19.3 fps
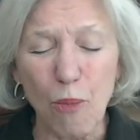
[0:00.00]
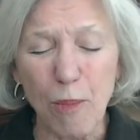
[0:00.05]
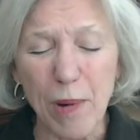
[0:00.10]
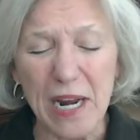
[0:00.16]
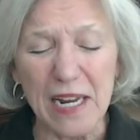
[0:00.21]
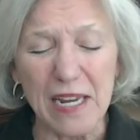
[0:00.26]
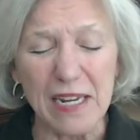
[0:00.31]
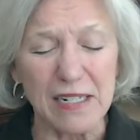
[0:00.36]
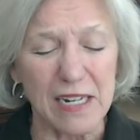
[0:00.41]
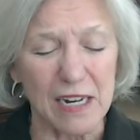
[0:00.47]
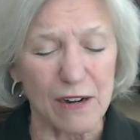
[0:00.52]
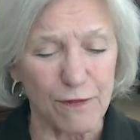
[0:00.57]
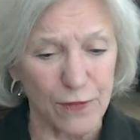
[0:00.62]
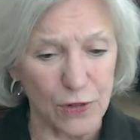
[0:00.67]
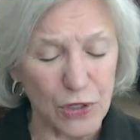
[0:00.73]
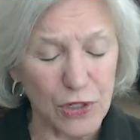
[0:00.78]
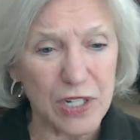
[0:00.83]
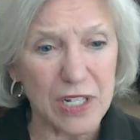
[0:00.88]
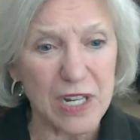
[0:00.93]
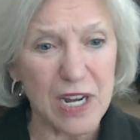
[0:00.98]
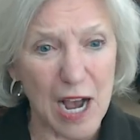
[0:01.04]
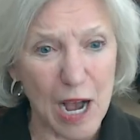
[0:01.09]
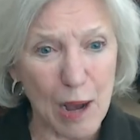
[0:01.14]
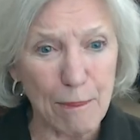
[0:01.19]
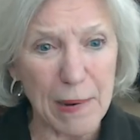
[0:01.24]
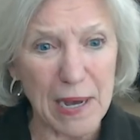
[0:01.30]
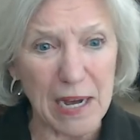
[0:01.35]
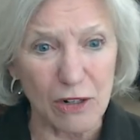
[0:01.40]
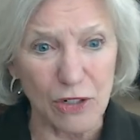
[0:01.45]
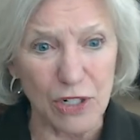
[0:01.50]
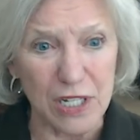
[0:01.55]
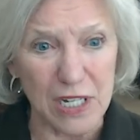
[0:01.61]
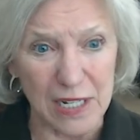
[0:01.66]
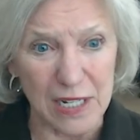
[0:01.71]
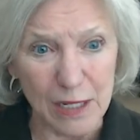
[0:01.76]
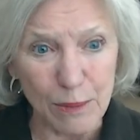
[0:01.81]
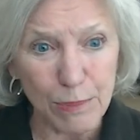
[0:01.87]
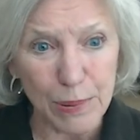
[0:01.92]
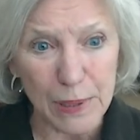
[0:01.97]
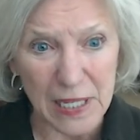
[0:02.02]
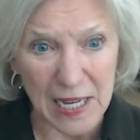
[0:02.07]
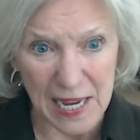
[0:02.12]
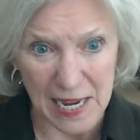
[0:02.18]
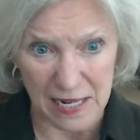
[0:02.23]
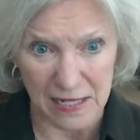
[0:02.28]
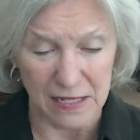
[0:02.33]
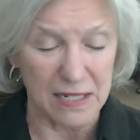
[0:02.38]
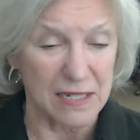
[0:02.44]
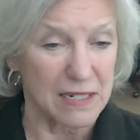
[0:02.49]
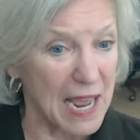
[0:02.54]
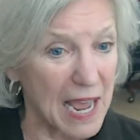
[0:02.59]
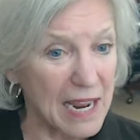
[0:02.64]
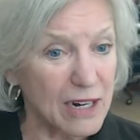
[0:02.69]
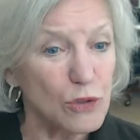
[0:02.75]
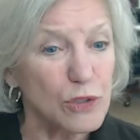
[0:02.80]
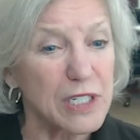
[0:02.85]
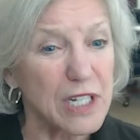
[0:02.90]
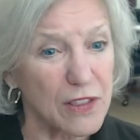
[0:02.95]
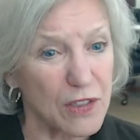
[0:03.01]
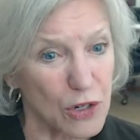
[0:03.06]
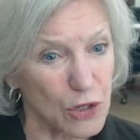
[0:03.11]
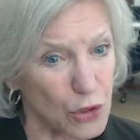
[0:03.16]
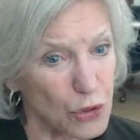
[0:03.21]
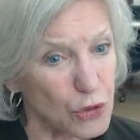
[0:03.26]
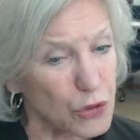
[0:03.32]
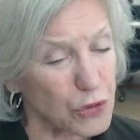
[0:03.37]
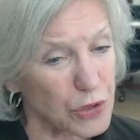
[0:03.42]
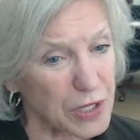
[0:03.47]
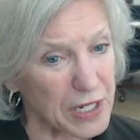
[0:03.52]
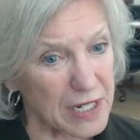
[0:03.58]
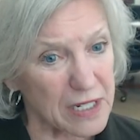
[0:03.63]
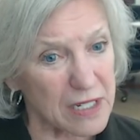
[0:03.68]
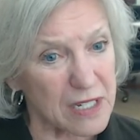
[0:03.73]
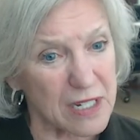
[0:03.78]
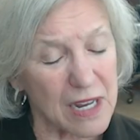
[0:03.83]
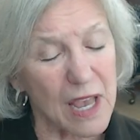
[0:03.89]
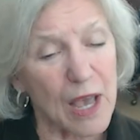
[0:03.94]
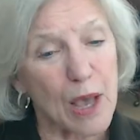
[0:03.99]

many diverse compounds in plants, not only the nutrients,